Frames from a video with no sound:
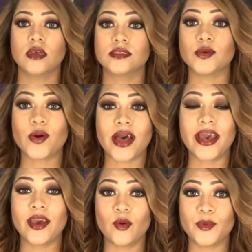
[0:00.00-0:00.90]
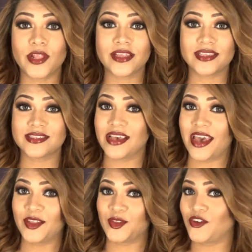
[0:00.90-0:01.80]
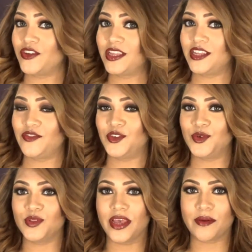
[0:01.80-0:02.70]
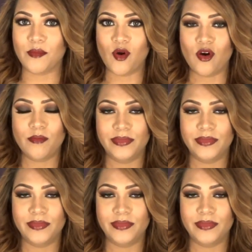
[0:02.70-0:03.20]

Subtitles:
So I hope you like this hair tutorial, and if you do like more,